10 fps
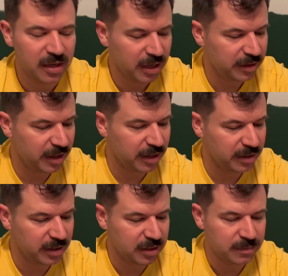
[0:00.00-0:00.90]
And then
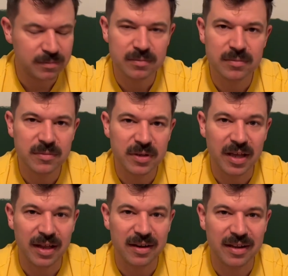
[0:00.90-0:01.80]
you
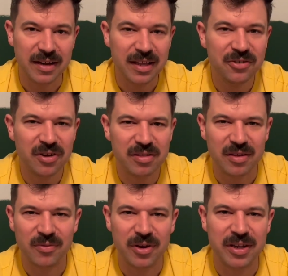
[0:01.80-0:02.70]
got an
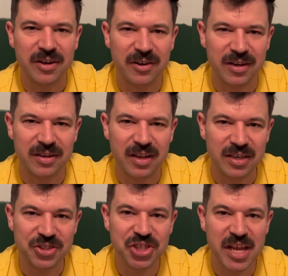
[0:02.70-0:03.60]
interesting one here
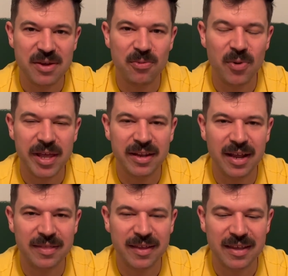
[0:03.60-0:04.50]
in Jake Witt. I
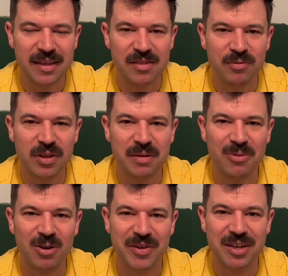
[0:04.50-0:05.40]
think he's really
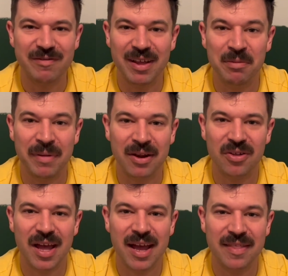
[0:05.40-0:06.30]
more of a developmental
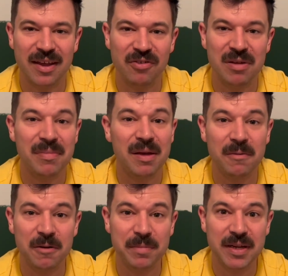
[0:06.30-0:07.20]
guy that Green Bay
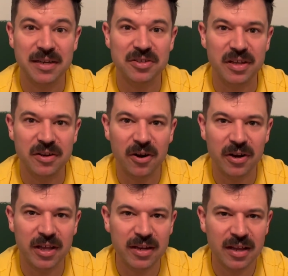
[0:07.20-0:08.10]
could potentially target.